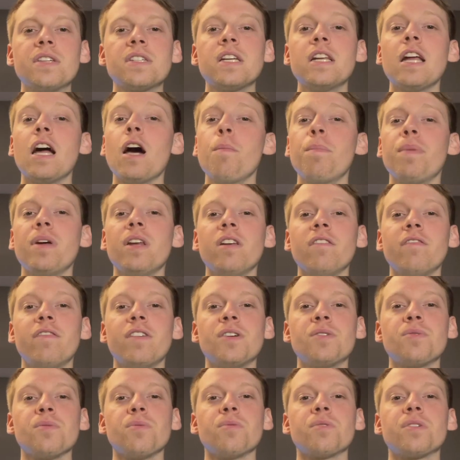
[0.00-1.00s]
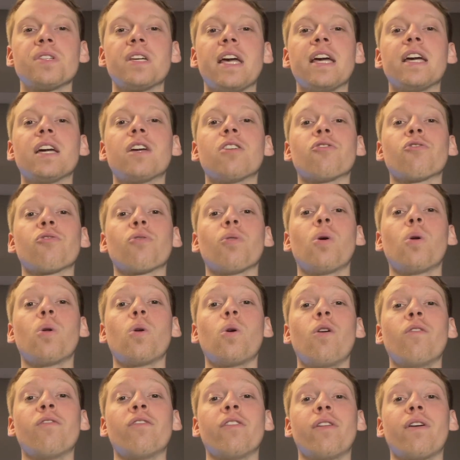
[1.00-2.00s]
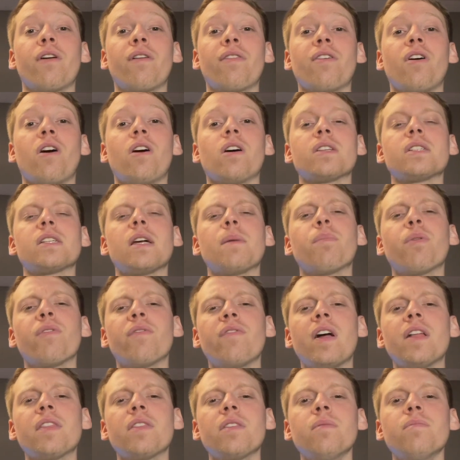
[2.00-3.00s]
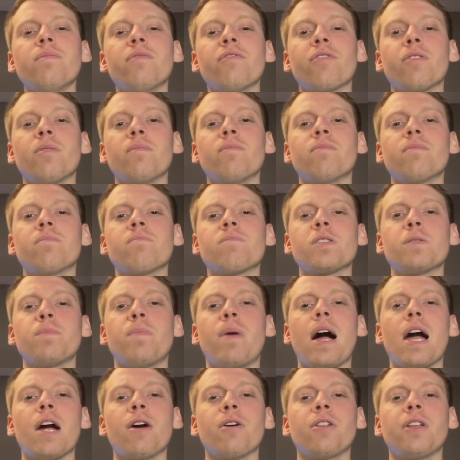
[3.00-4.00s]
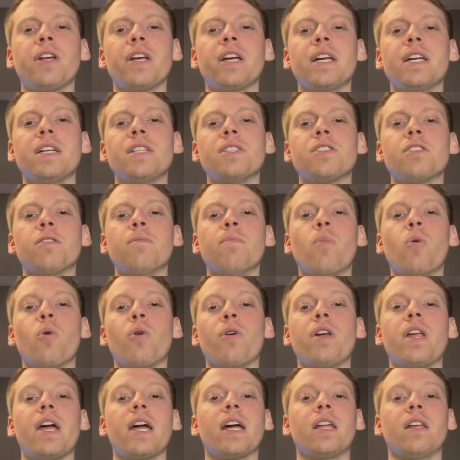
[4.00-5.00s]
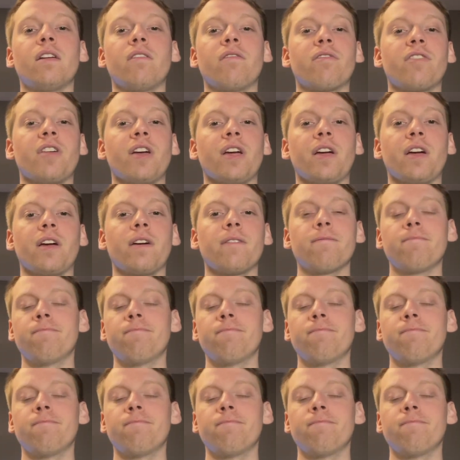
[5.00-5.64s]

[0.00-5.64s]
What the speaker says: can help individuals gain control over their thoughts and prevent them from spiraling into more negative thinking.